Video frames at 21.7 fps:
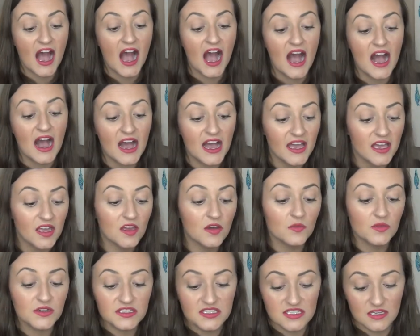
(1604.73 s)
I
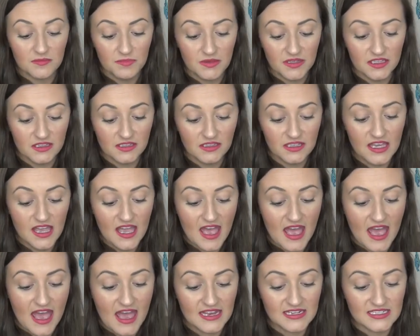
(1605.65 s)
would typically
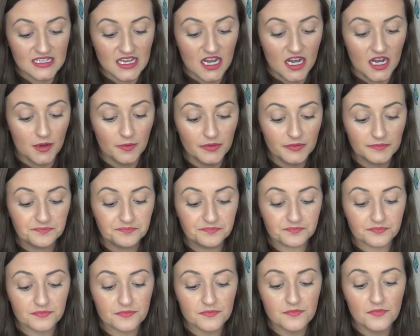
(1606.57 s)
end up
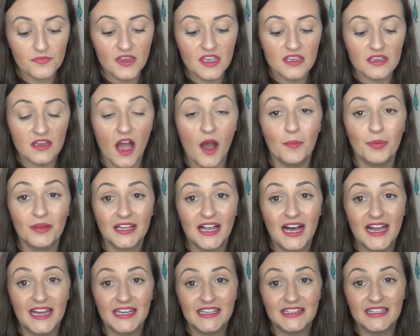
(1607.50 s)

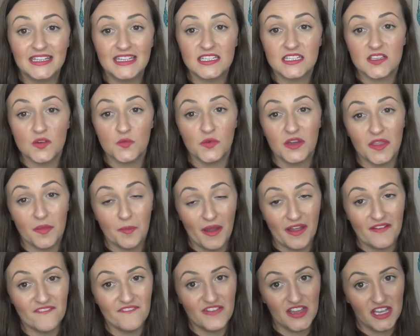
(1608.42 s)
applying these with
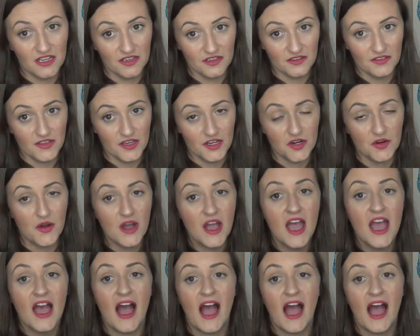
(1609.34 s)
my finger though.